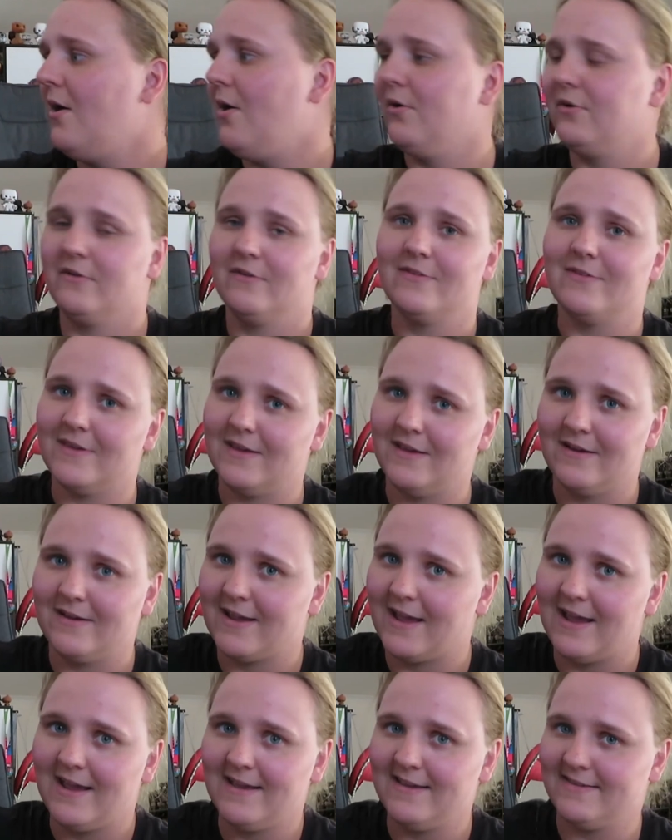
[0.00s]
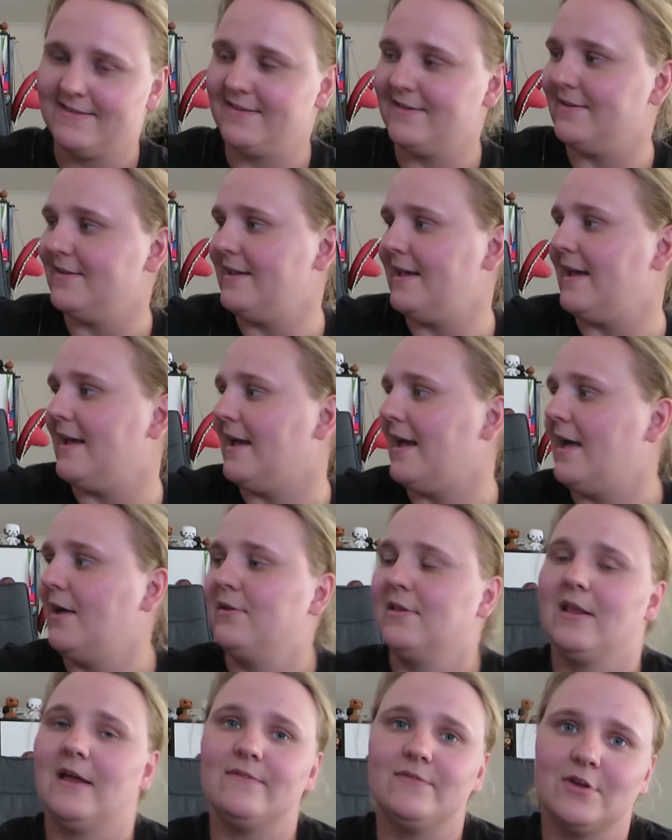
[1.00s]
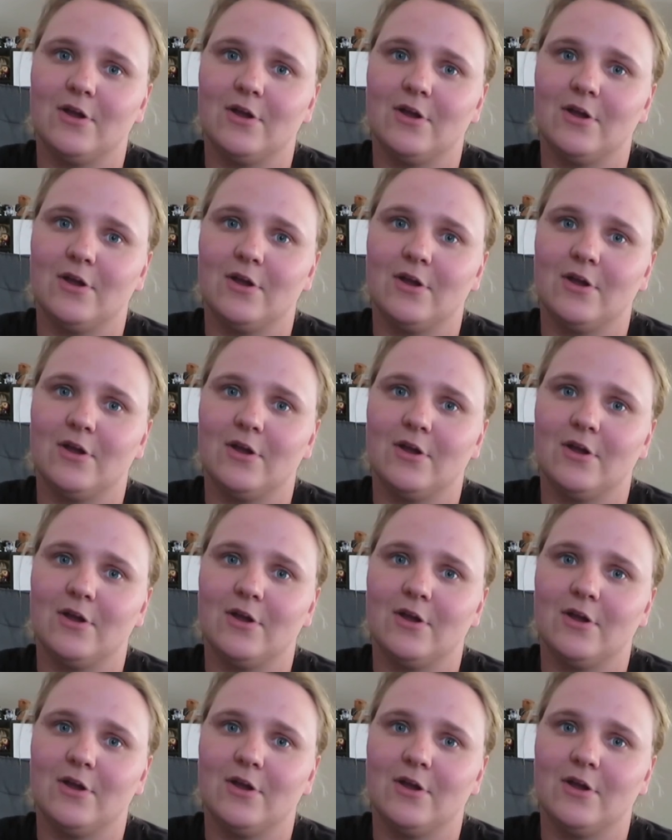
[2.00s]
honestly, okay? So, yeah, I'd love